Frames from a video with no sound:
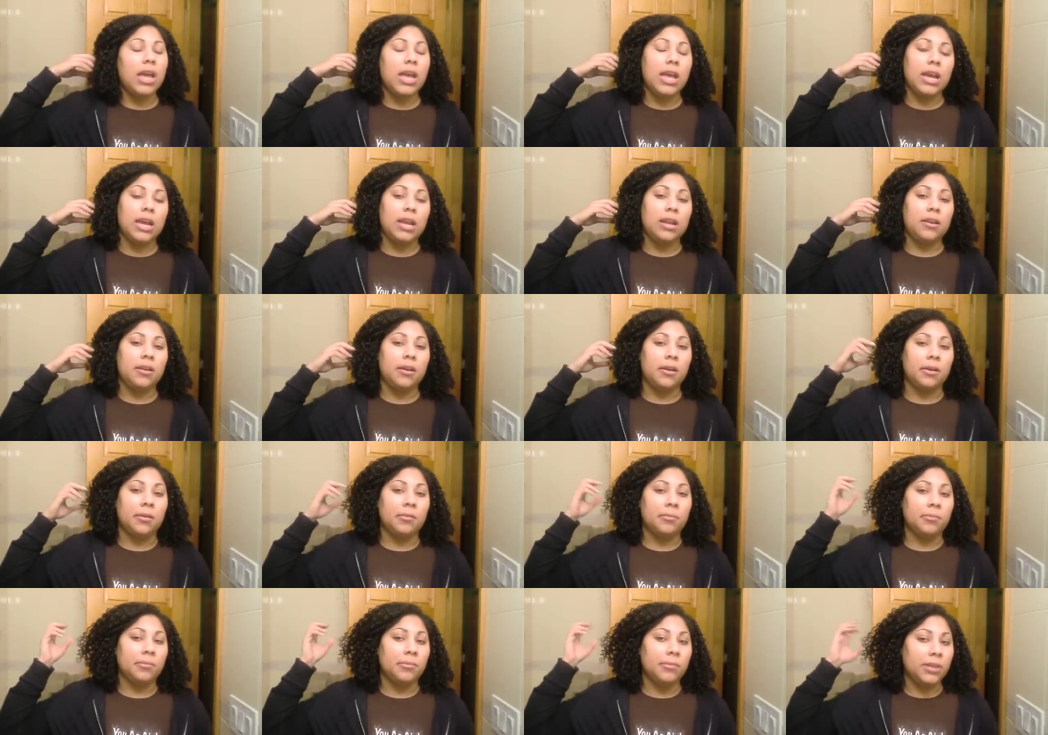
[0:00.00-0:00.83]
and
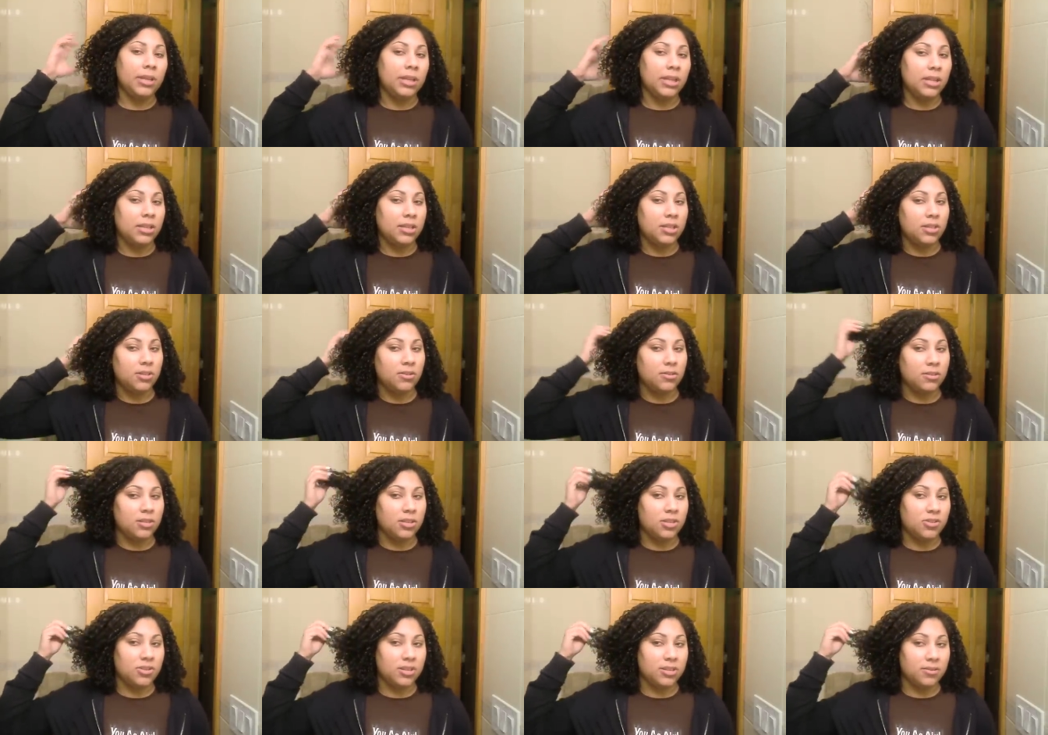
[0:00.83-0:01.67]
um, she used
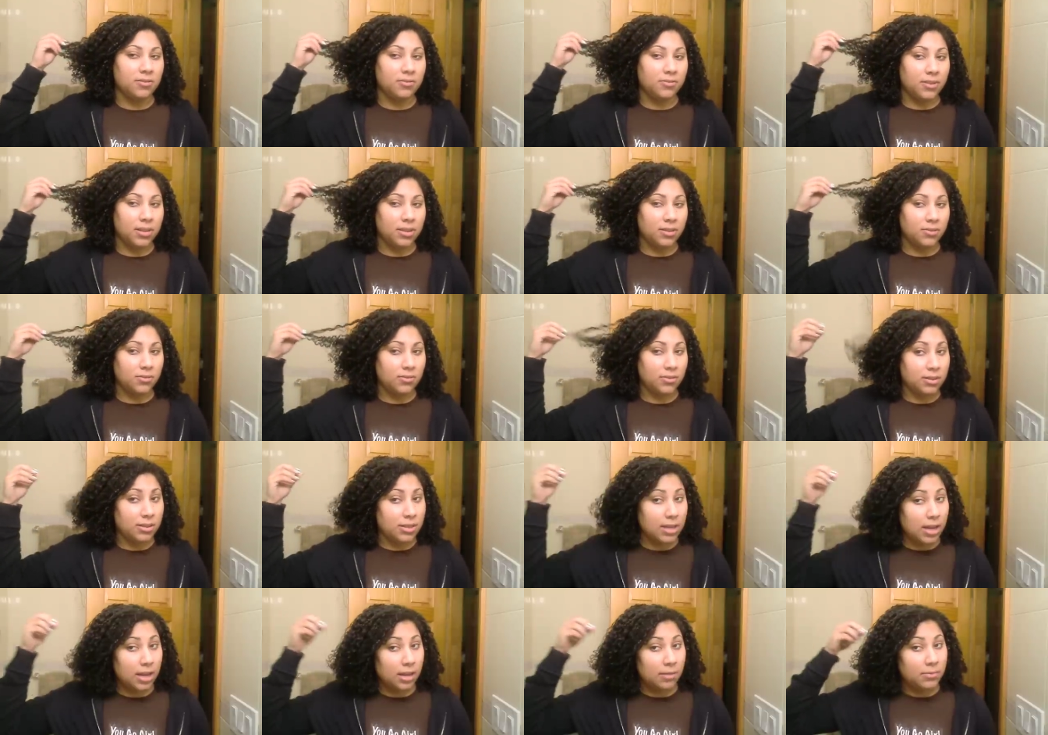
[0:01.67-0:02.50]
a Tress Effects on
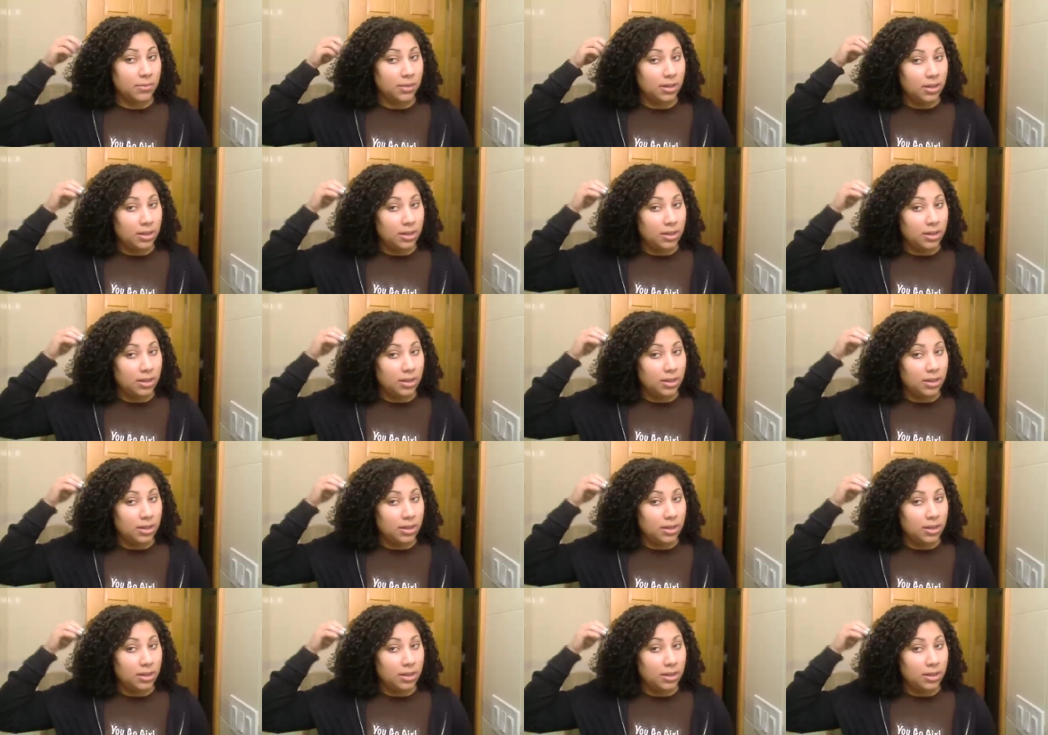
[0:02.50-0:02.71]
top.